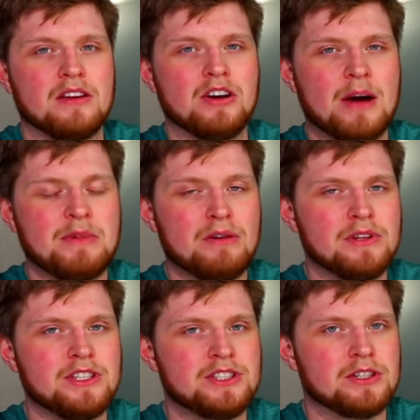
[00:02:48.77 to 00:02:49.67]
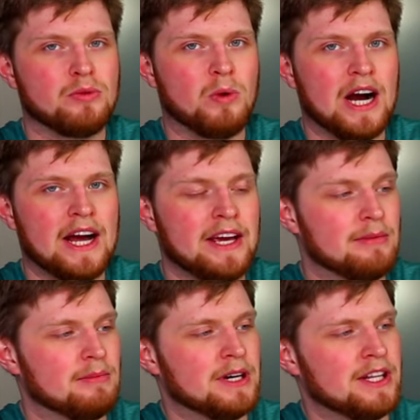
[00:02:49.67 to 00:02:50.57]
You know, I'm not really sure why,
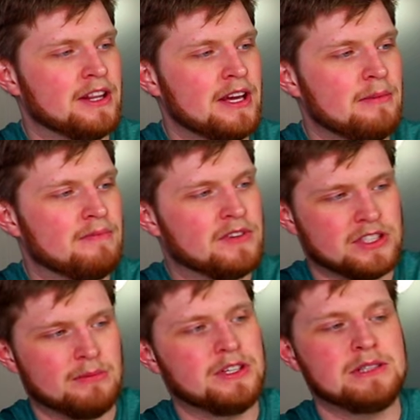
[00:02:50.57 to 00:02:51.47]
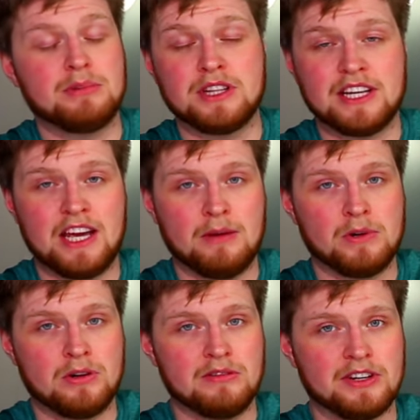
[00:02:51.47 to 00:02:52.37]
but they, for some reason, put the
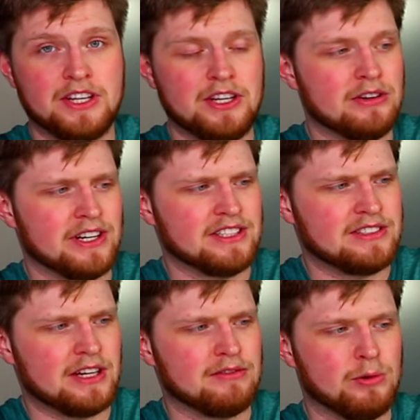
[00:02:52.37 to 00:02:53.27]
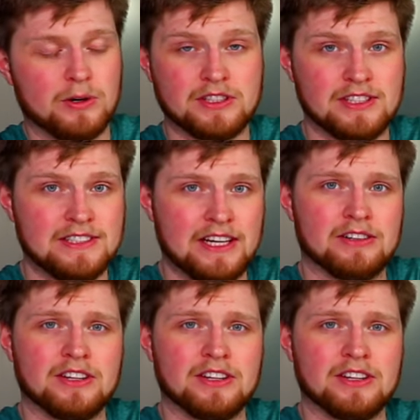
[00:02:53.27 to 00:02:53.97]
camera over here instead of towards the center.